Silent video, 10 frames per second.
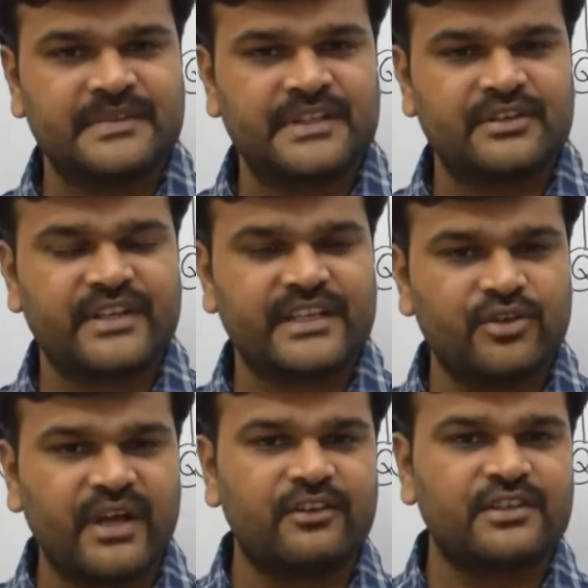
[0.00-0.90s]
Okay, you
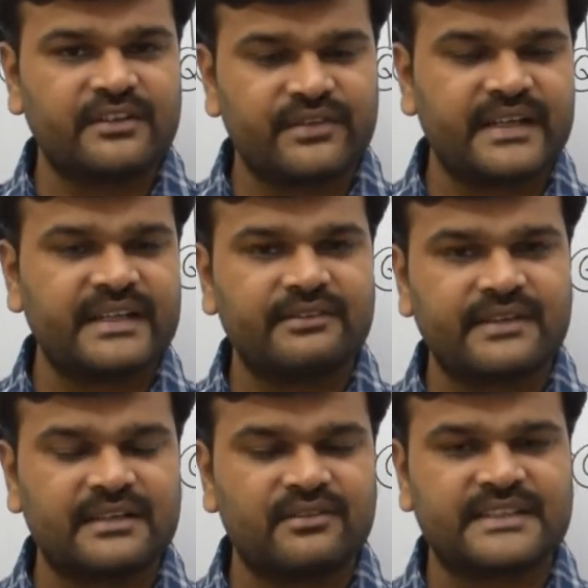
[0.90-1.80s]
have different
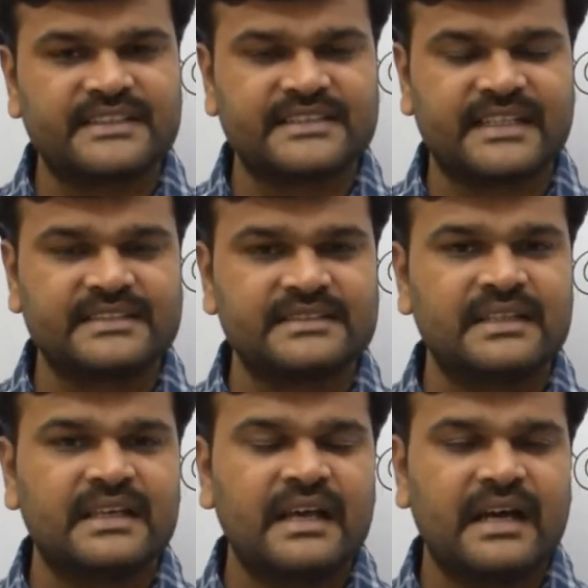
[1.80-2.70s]
vertices,
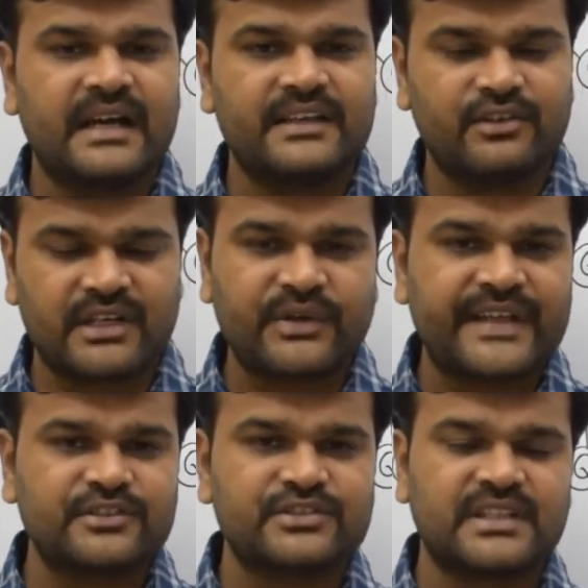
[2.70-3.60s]
you are
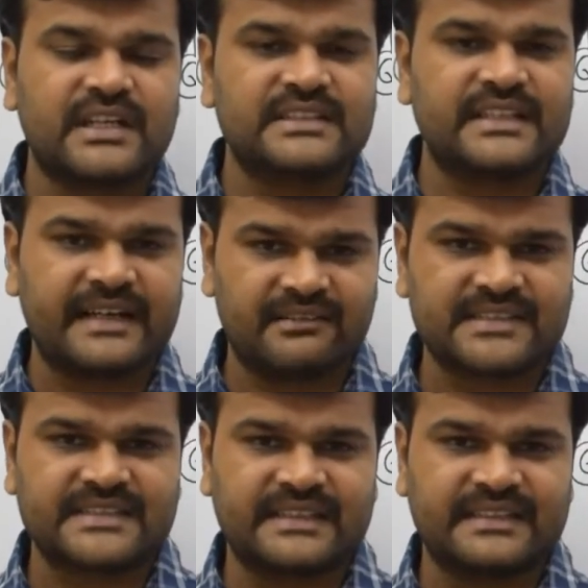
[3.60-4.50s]
going to start the
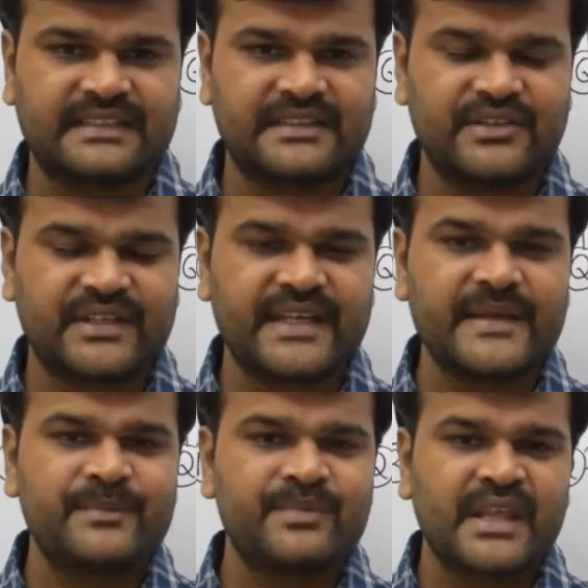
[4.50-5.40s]
traversing.
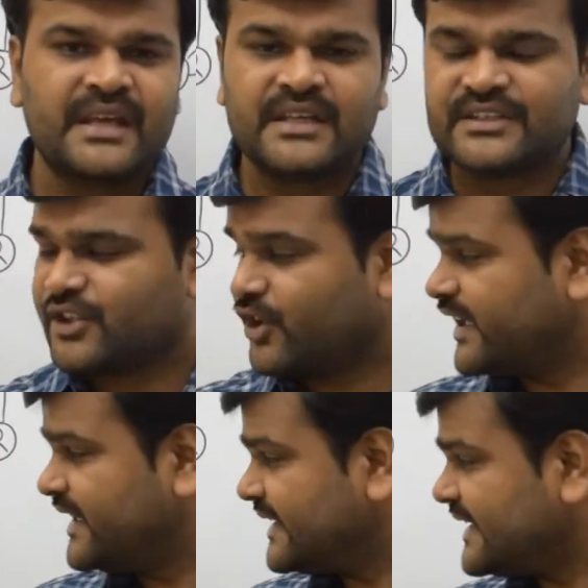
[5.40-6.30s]
Okay, so
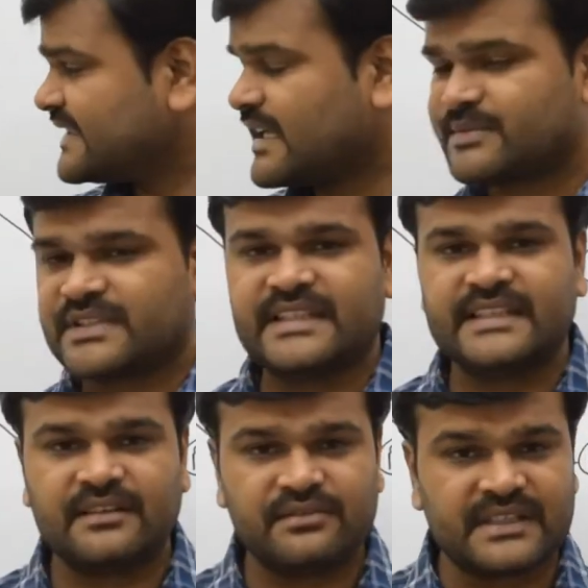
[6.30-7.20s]
in this option, in
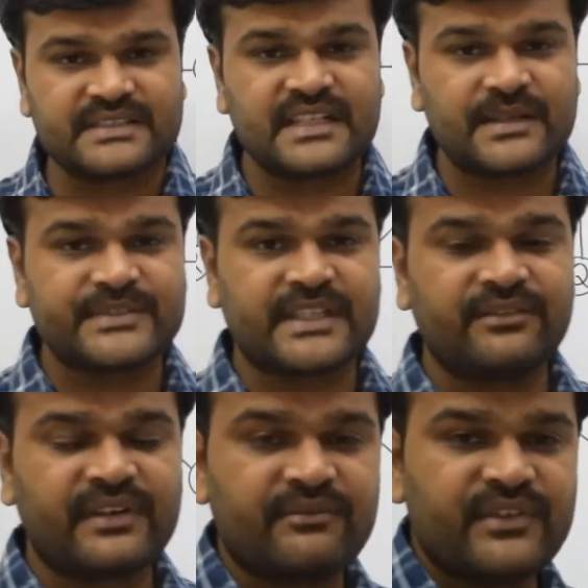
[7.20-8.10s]
the first option,
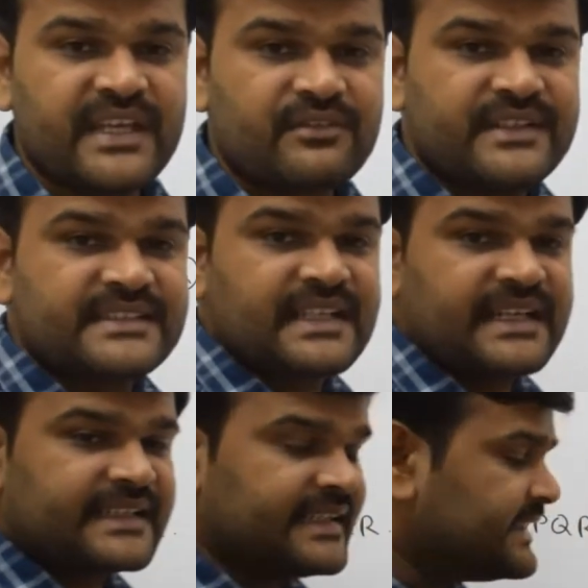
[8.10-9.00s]
from where we
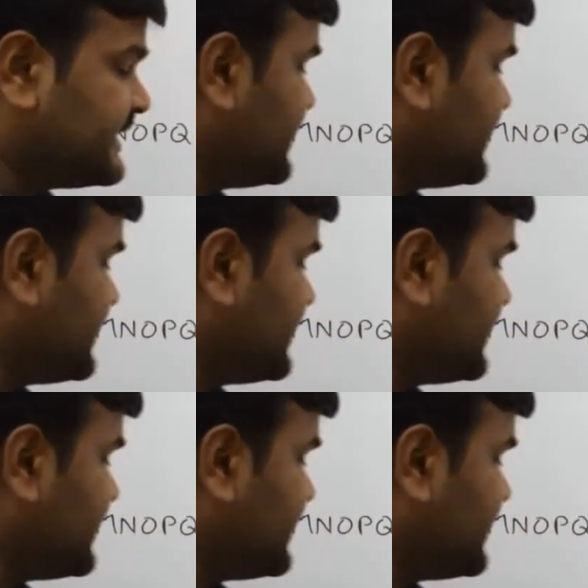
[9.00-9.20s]
started,